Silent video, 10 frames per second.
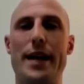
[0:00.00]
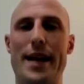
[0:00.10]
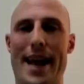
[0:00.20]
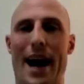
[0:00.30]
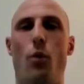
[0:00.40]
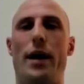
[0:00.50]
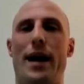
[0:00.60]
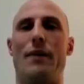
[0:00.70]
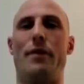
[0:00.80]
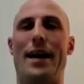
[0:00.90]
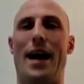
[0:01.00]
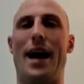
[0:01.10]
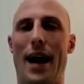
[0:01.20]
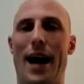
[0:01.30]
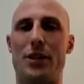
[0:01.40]
now we have an
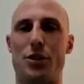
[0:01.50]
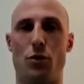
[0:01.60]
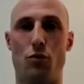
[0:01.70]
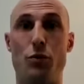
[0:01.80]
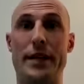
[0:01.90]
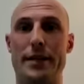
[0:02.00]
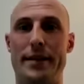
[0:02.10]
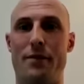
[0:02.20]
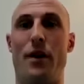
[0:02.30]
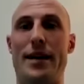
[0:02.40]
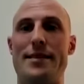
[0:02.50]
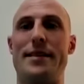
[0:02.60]
actual real device